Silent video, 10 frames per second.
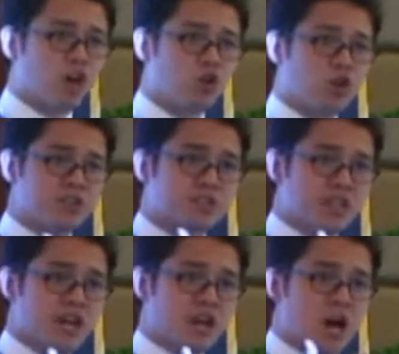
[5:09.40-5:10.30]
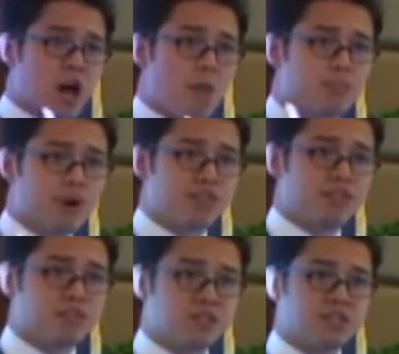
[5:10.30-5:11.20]
across a
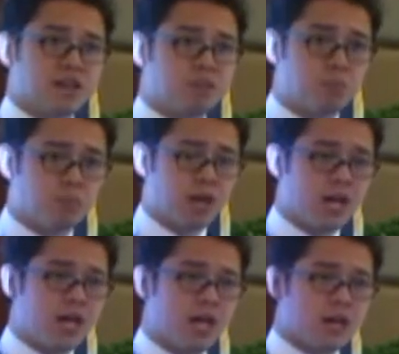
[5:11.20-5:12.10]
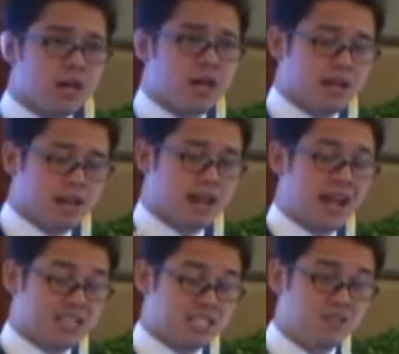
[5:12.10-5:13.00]
breadth of design
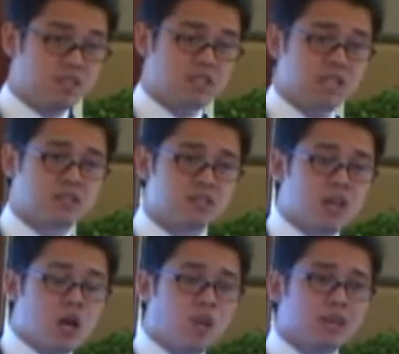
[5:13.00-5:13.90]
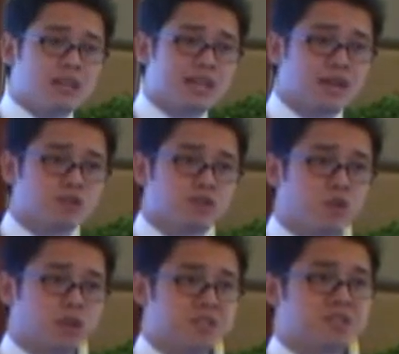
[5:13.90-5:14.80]
activities, what it allows
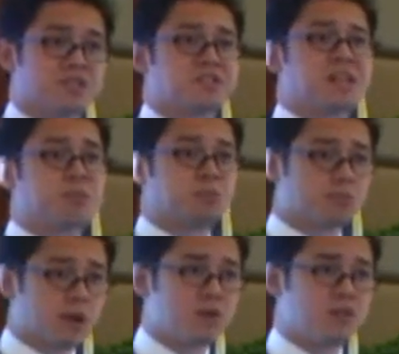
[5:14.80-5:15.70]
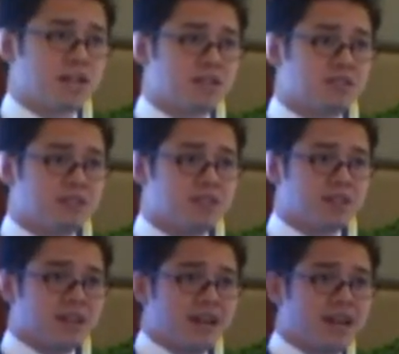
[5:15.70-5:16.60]
for is a sustainable process.
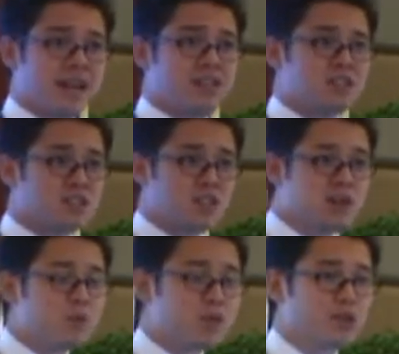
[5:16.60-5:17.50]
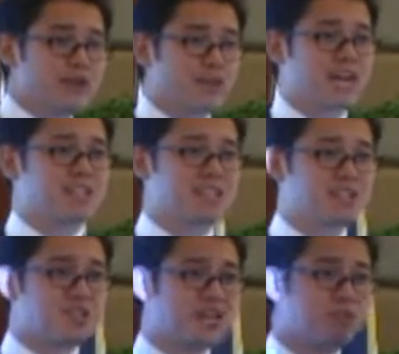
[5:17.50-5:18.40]
And the only way you'll ever get to that
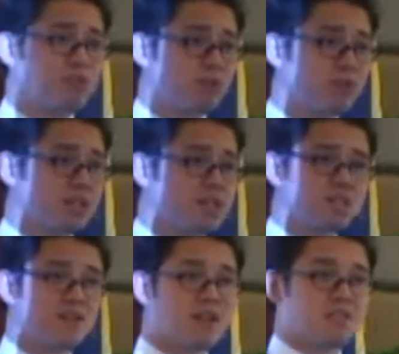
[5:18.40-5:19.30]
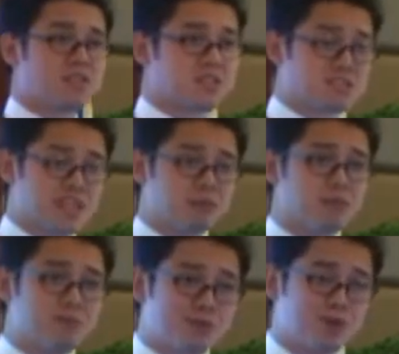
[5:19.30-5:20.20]
sustainable product is if there is a
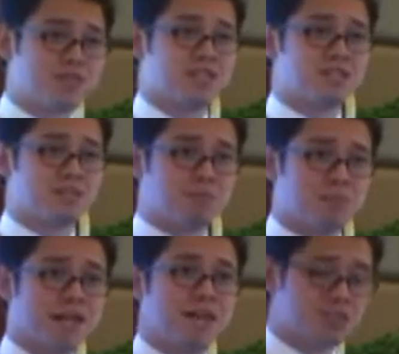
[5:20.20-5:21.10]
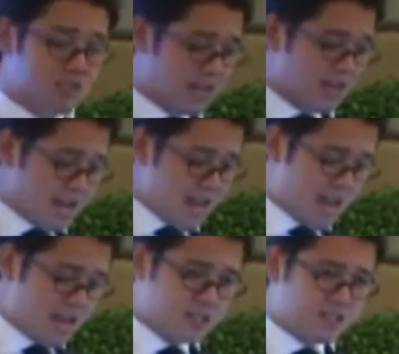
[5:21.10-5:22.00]
sustainable process in place.
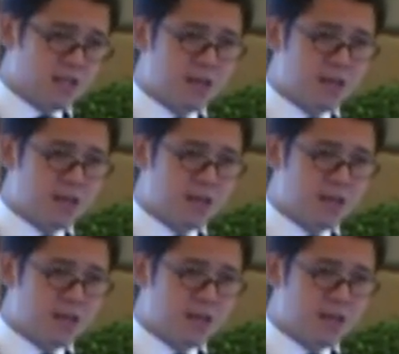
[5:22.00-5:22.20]
And